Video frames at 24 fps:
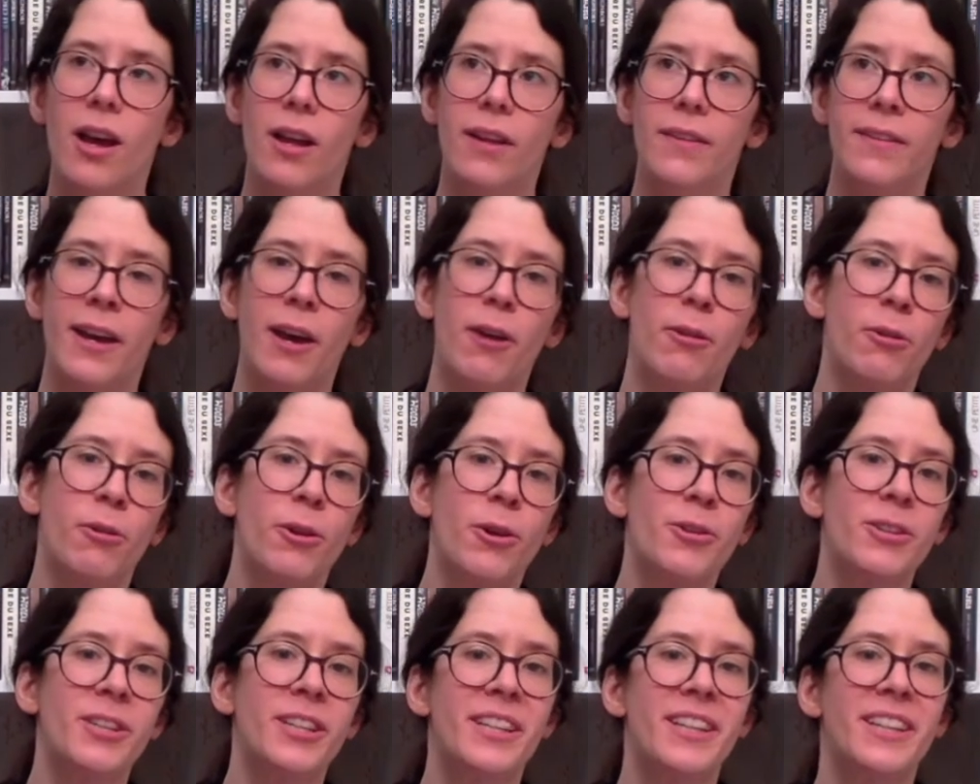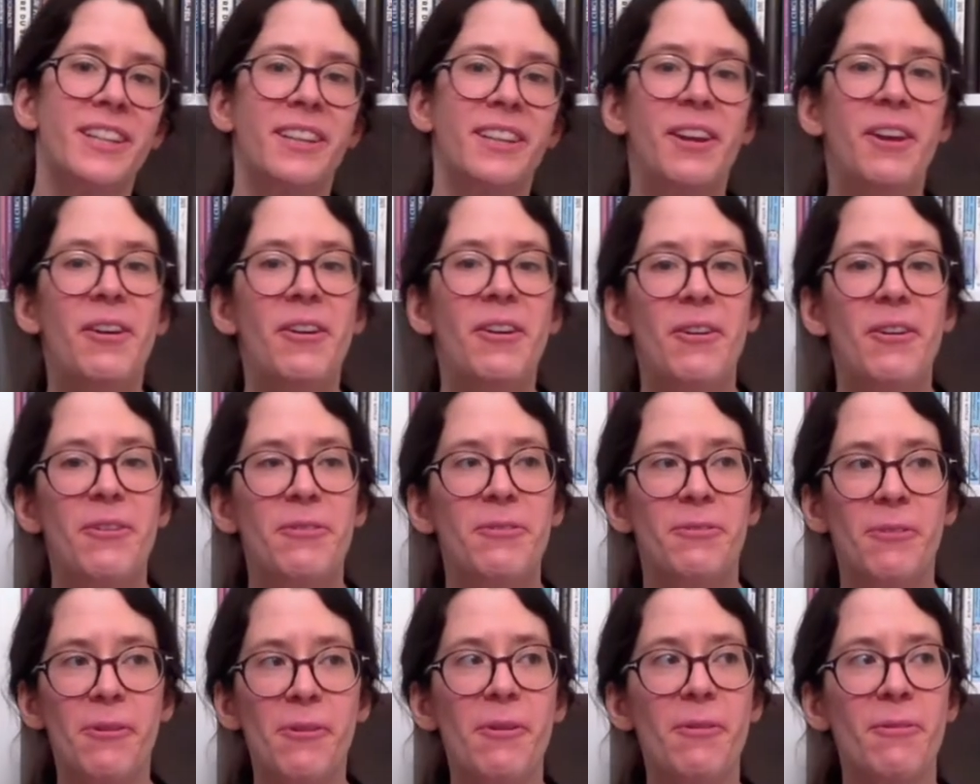Now, granted,
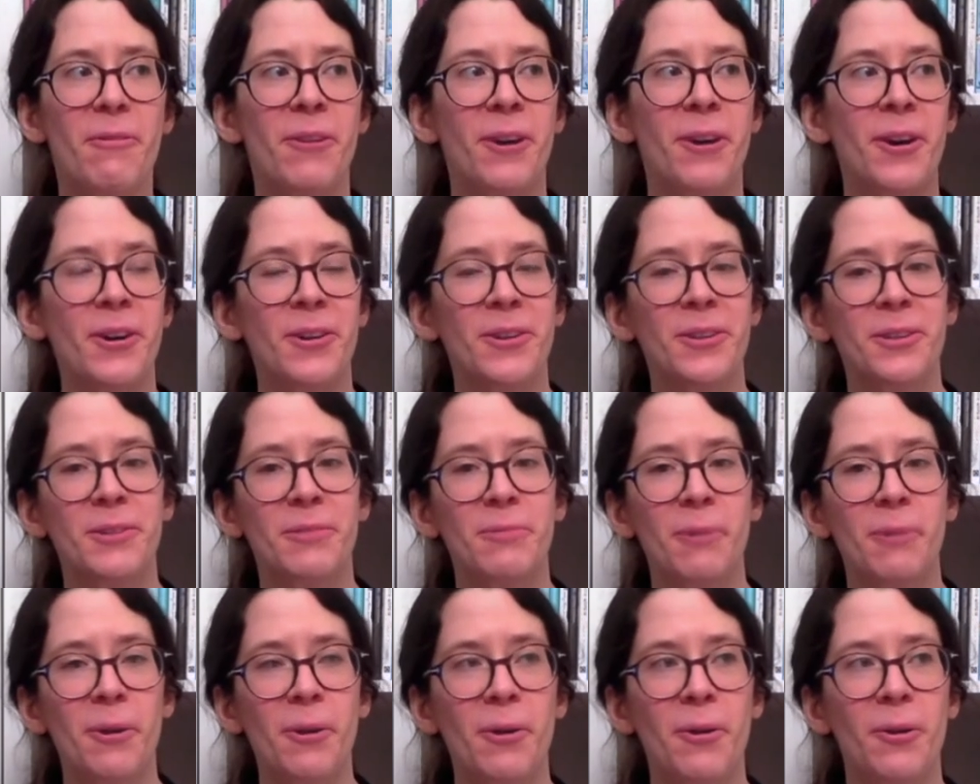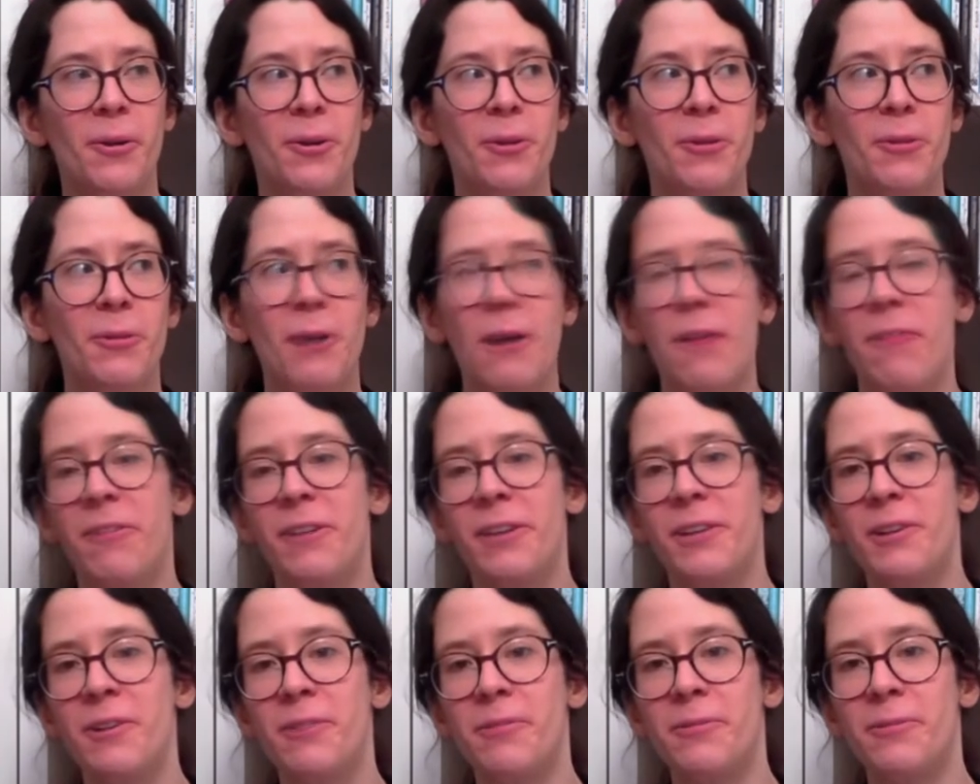four of those were graphic
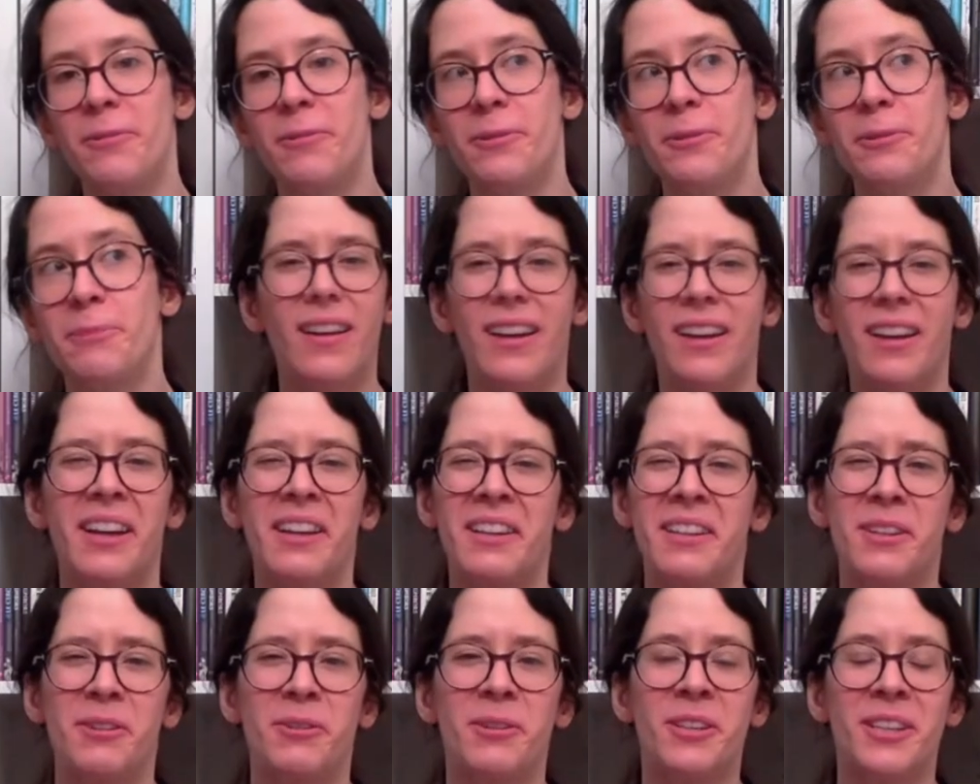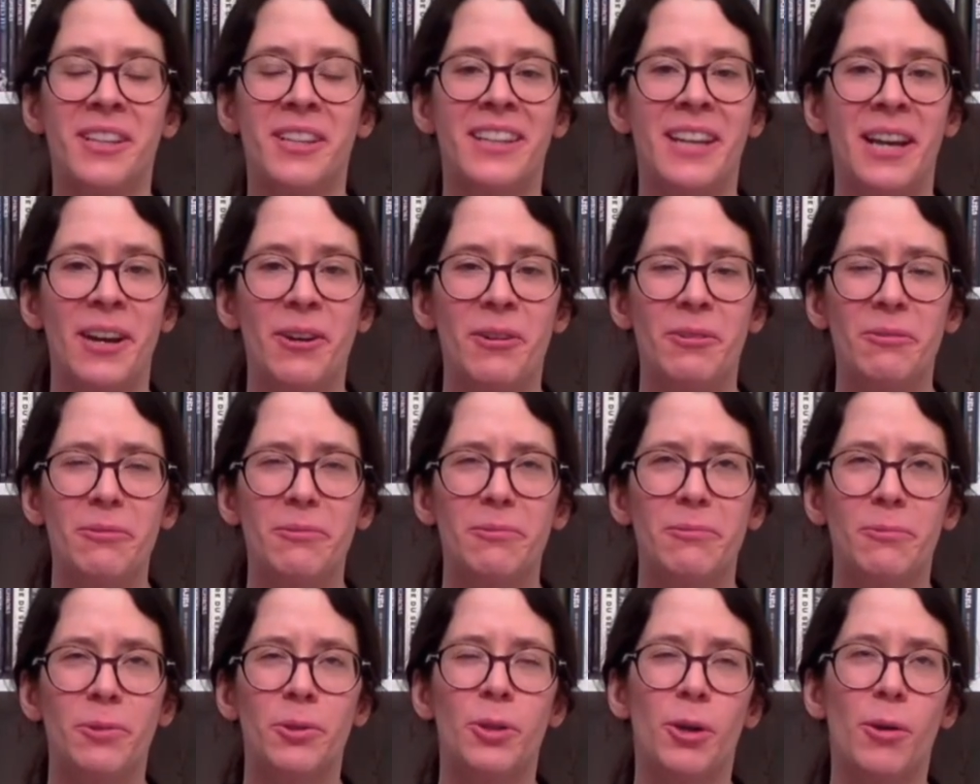novels, and I seriously don't,
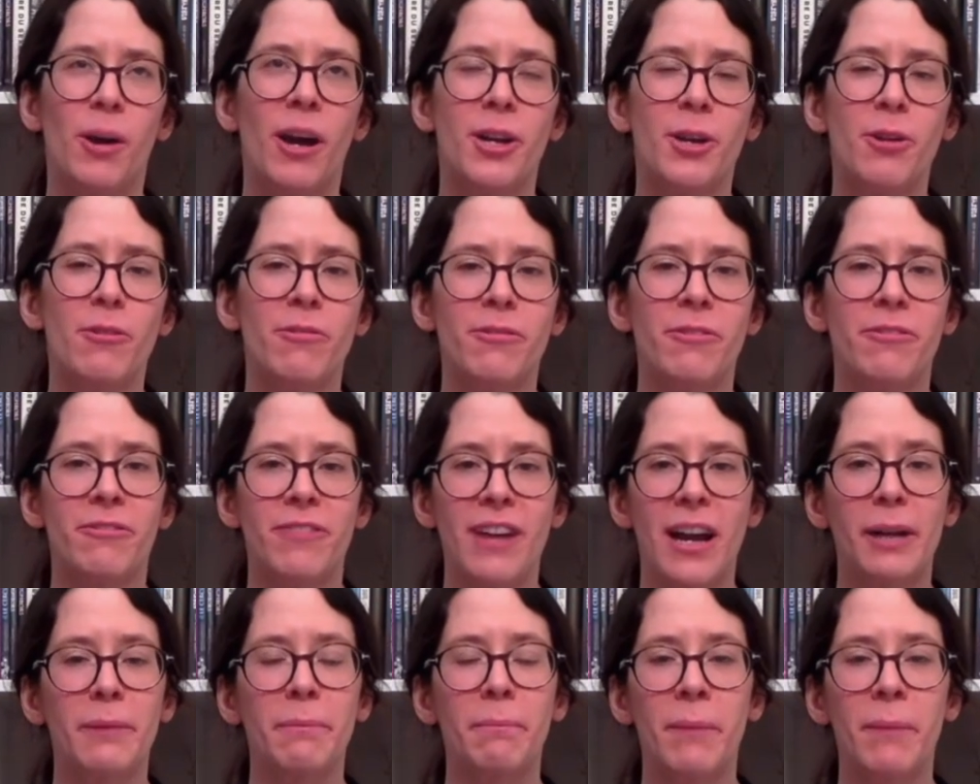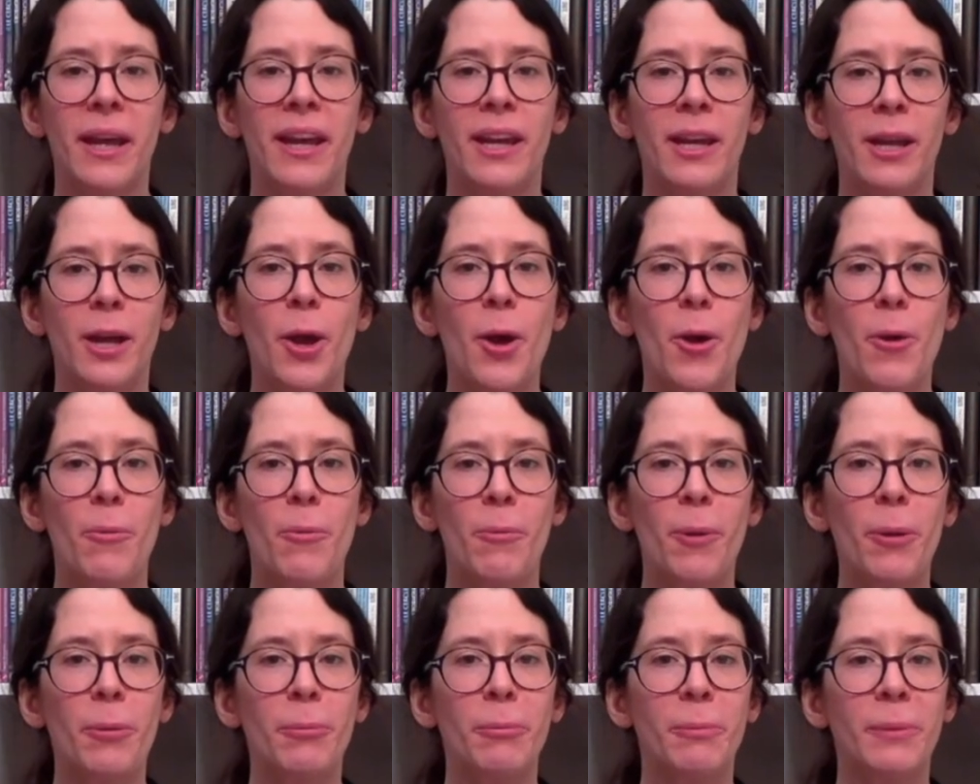well, no, I know for a fact May
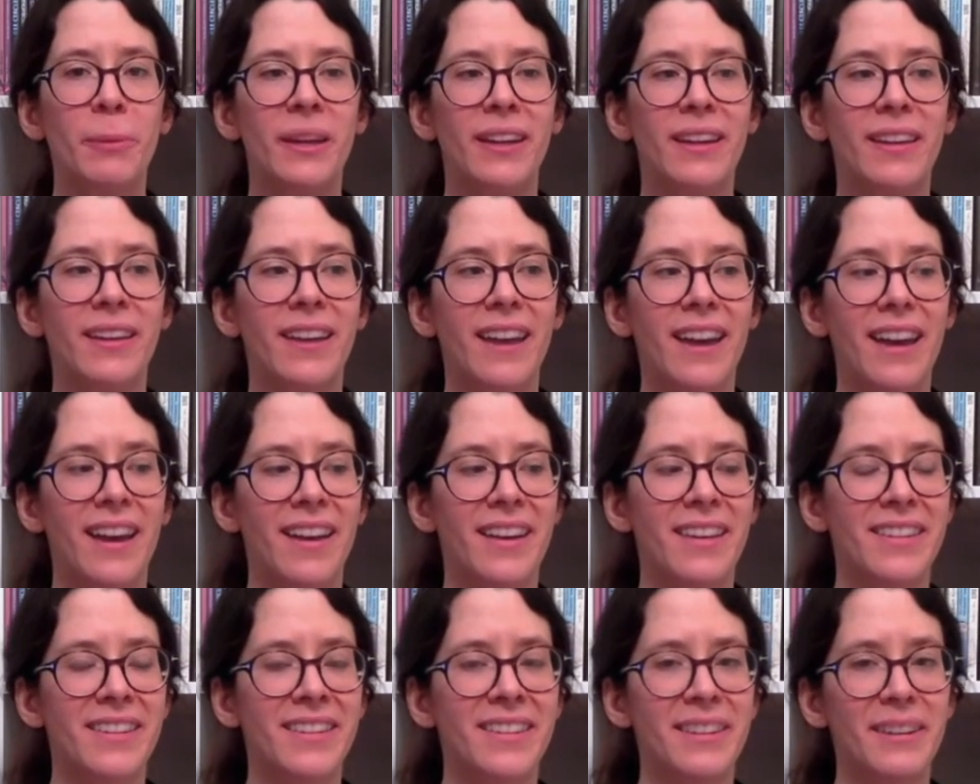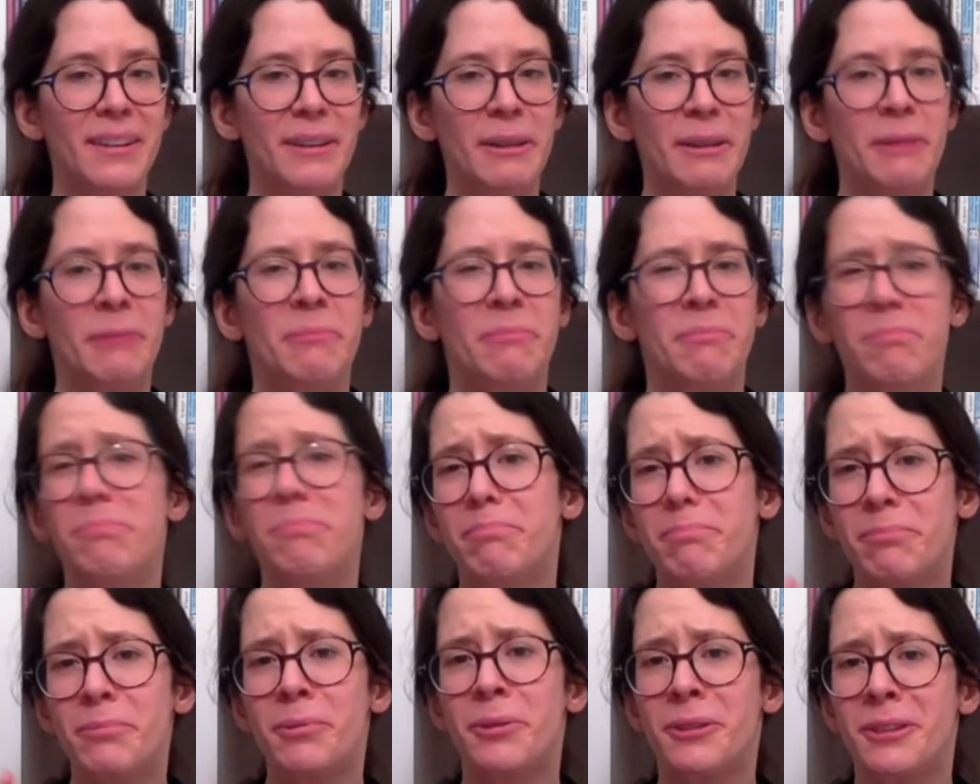won't be as uh,
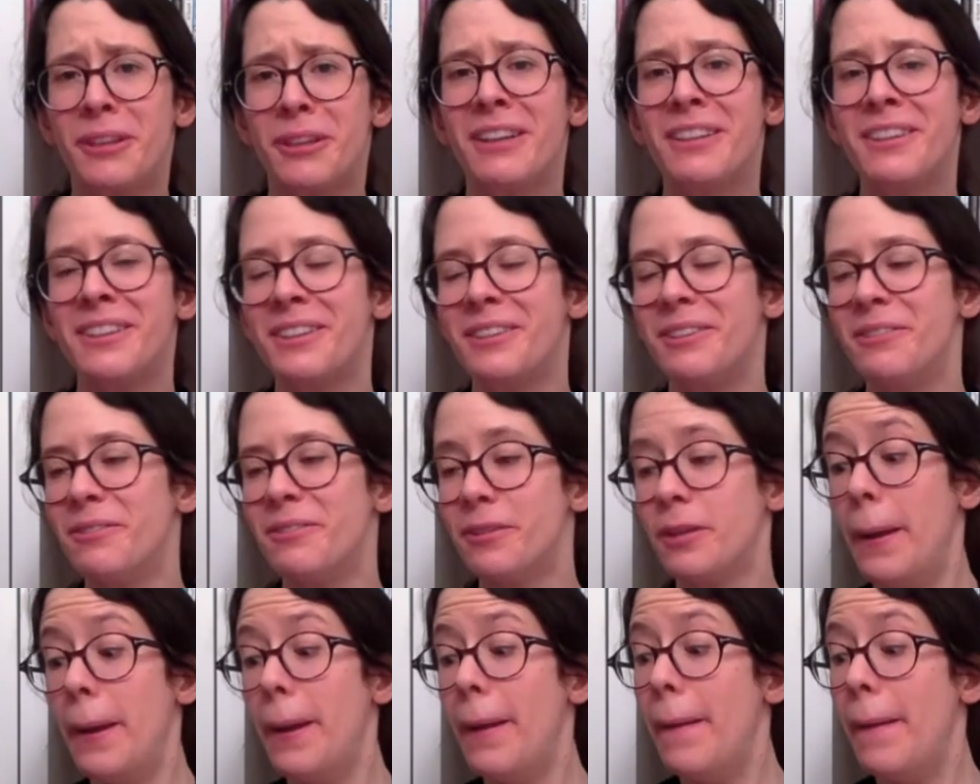productive.